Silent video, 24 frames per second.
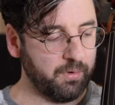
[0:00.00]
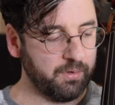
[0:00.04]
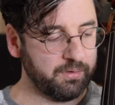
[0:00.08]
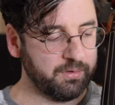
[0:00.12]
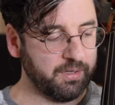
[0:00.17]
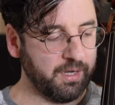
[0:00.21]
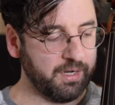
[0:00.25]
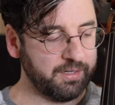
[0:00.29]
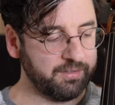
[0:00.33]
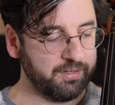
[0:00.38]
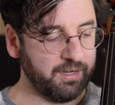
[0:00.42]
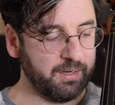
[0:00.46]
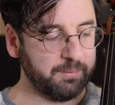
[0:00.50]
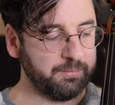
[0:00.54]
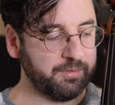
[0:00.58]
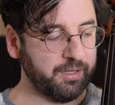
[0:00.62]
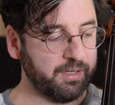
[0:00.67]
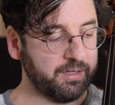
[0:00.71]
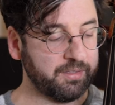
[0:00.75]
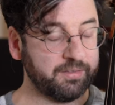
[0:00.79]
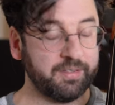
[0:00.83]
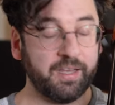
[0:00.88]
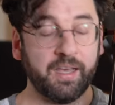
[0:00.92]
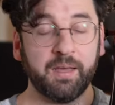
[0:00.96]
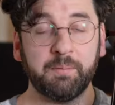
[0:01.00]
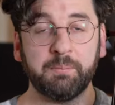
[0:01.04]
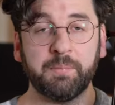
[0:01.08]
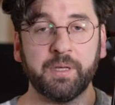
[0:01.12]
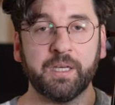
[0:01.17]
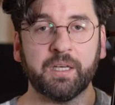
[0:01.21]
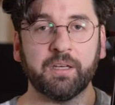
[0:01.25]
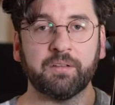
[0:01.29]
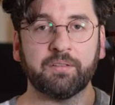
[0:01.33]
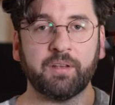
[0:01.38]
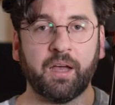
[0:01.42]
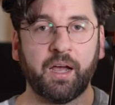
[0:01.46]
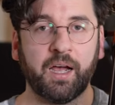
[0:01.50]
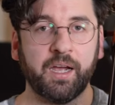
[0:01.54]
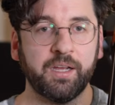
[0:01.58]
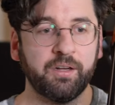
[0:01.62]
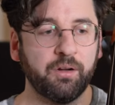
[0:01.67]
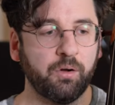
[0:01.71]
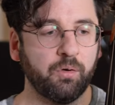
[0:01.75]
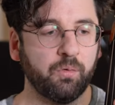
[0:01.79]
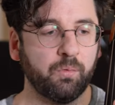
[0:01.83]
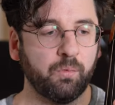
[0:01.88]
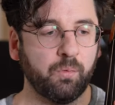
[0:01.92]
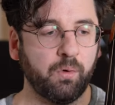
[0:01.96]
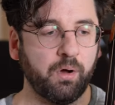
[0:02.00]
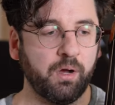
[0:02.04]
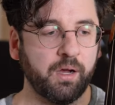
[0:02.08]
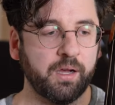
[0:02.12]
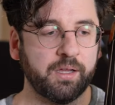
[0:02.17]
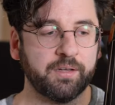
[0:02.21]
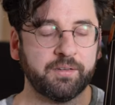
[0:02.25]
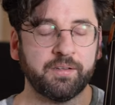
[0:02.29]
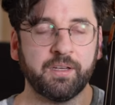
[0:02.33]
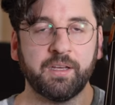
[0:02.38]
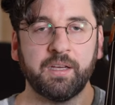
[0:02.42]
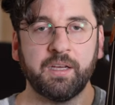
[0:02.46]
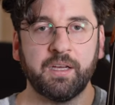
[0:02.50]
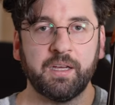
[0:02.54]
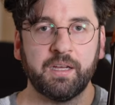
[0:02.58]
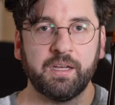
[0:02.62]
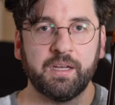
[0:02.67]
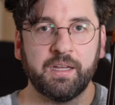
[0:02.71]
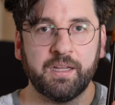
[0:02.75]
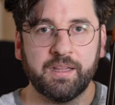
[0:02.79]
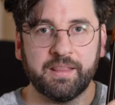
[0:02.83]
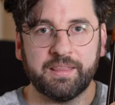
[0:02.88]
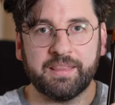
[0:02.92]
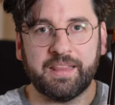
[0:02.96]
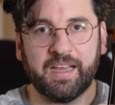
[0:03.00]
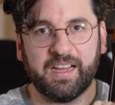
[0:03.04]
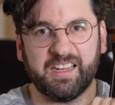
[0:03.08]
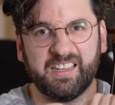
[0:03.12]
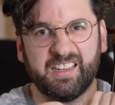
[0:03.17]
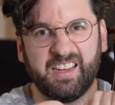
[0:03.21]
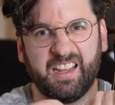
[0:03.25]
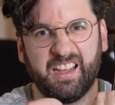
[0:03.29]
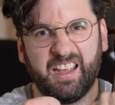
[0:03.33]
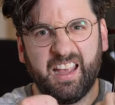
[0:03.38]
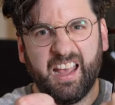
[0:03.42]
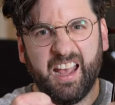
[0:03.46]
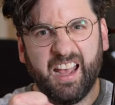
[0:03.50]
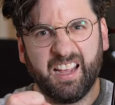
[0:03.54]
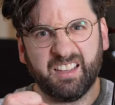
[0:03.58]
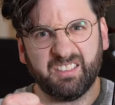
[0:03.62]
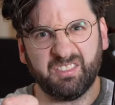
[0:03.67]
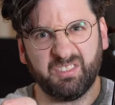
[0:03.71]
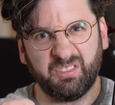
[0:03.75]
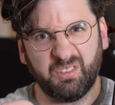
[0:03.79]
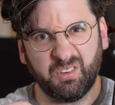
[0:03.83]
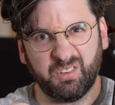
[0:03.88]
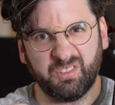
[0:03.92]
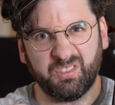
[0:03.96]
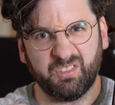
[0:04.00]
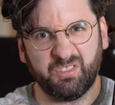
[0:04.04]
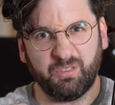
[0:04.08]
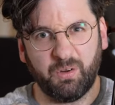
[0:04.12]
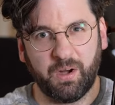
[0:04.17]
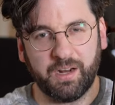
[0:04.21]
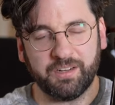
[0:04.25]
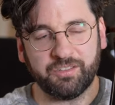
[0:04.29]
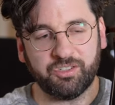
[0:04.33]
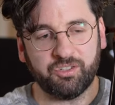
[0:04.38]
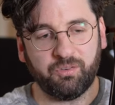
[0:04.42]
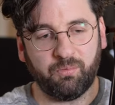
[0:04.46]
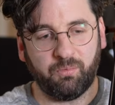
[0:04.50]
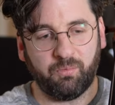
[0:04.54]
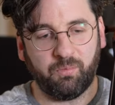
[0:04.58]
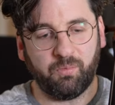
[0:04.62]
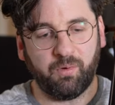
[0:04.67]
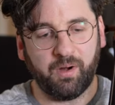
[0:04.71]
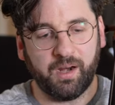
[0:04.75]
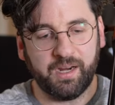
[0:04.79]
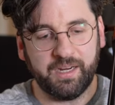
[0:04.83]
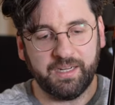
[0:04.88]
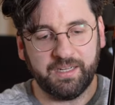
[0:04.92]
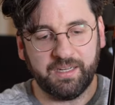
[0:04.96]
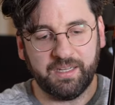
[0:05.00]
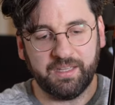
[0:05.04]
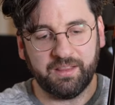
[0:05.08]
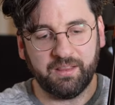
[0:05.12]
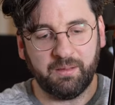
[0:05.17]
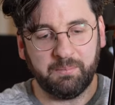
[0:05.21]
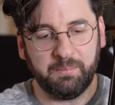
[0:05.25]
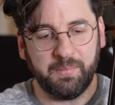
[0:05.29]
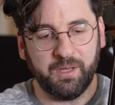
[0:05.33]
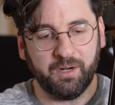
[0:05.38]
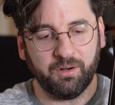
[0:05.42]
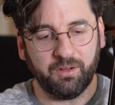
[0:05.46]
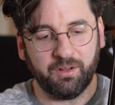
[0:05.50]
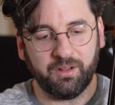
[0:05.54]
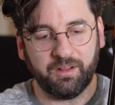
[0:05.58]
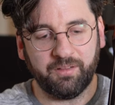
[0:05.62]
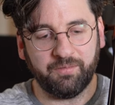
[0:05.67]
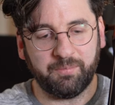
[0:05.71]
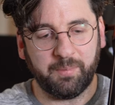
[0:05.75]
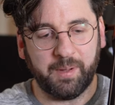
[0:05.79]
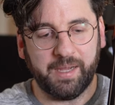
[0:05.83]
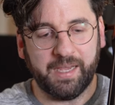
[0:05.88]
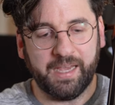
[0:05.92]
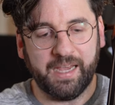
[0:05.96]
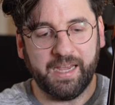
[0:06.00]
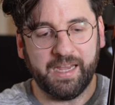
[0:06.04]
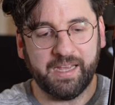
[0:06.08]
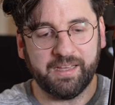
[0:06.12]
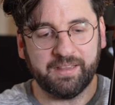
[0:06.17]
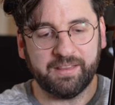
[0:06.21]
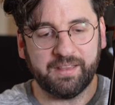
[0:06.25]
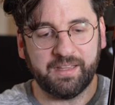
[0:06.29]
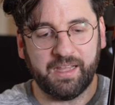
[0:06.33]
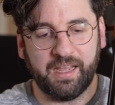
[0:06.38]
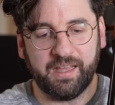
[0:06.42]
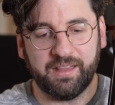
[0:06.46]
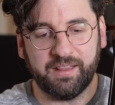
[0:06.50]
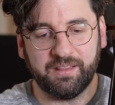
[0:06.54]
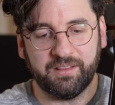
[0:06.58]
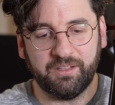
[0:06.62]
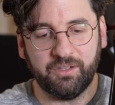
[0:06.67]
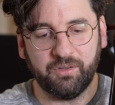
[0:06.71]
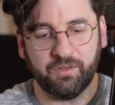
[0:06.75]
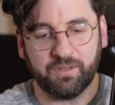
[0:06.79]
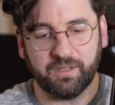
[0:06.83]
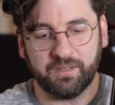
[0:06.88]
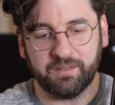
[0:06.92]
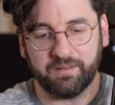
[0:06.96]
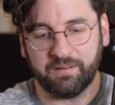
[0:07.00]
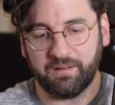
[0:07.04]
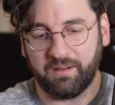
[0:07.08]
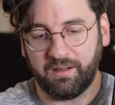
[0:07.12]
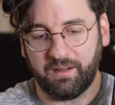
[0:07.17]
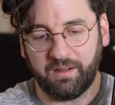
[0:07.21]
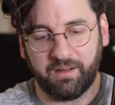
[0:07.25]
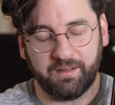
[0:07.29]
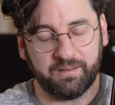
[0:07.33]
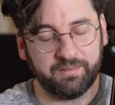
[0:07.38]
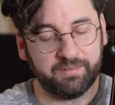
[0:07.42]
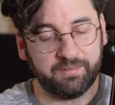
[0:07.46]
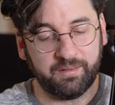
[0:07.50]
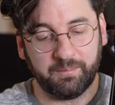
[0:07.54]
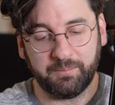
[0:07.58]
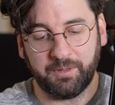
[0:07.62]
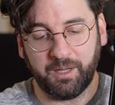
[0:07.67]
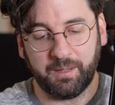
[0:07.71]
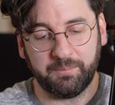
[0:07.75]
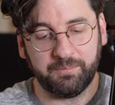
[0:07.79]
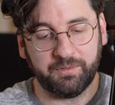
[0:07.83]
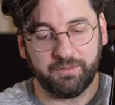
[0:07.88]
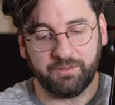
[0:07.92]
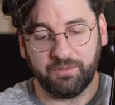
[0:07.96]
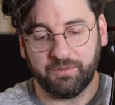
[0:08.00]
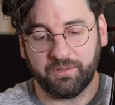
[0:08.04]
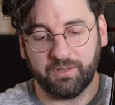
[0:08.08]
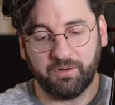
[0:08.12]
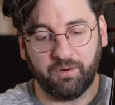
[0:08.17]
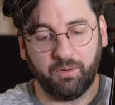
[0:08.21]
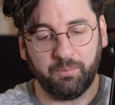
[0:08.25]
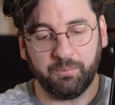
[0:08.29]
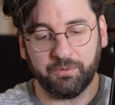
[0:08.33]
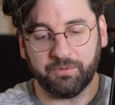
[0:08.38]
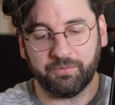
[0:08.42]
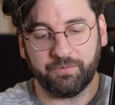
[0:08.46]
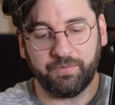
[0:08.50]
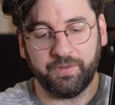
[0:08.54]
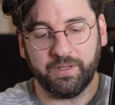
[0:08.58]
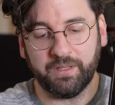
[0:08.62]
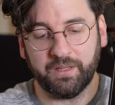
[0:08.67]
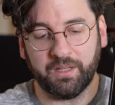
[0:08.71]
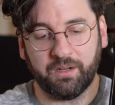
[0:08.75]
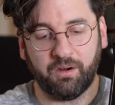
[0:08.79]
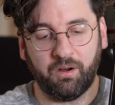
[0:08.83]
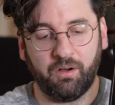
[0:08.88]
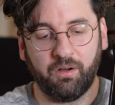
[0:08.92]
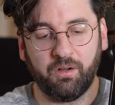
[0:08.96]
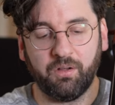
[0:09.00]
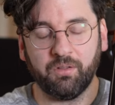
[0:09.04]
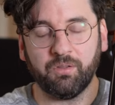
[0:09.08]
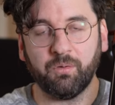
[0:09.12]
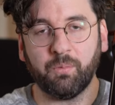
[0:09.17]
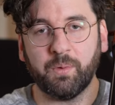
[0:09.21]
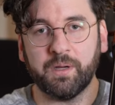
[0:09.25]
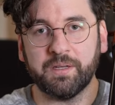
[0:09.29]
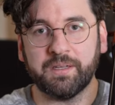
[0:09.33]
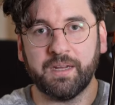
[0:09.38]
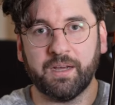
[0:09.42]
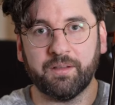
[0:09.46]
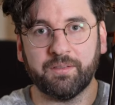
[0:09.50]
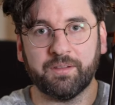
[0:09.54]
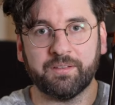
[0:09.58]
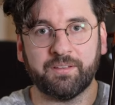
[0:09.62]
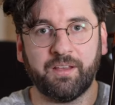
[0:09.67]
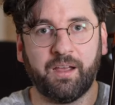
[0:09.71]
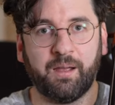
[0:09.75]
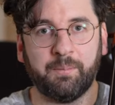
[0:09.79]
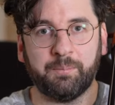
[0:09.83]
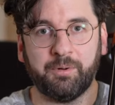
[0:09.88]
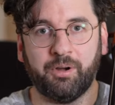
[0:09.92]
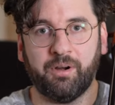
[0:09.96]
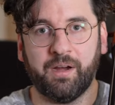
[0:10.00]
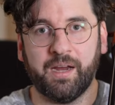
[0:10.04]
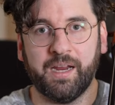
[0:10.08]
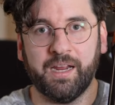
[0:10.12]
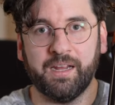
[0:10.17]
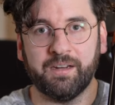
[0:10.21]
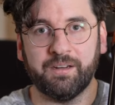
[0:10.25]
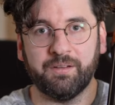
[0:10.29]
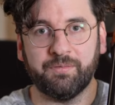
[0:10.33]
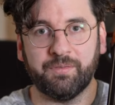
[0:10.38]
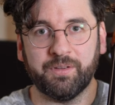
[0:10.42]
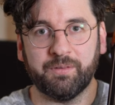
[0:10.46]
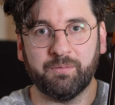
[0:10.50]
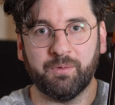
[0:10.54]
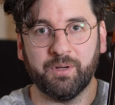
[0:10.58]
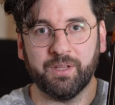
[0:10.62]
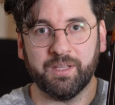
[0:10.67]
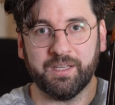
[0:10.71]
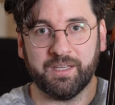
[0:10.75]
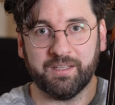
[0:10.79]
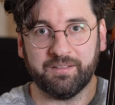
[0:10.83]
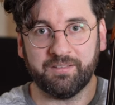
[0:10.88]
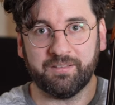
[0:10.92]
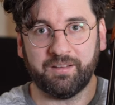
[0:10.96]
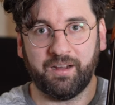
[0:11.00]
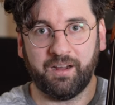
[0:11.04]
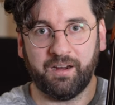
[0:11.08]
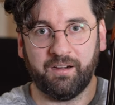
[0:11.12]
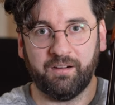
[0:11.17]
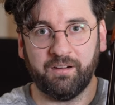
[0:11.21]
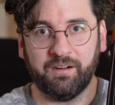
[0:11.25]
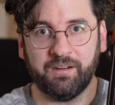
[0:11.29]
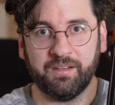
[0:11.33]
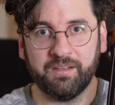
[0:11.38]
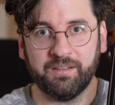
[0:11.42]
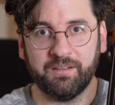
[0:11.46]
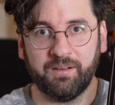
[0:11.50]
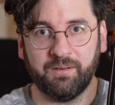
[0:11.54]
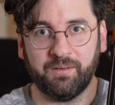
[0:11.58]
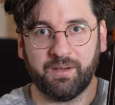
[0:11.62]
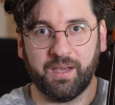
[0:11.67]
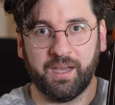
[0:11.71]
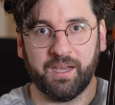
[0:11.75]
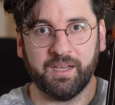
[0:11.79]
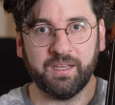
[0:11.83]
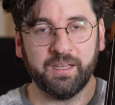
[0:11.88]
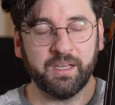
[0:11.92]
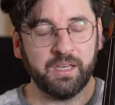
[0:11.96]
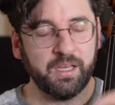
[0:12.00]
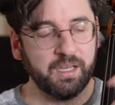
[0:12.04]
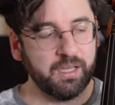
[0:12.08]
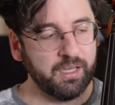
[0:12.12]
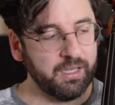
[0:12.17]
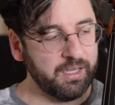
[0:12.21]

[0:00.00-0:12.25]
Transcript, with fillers: nine times out of 10 because I don't want that extra stretch right in the middle of my hand. And you can, sometimes it, you can almost feel it all the way down the top of your hand if it really gets tired, okay?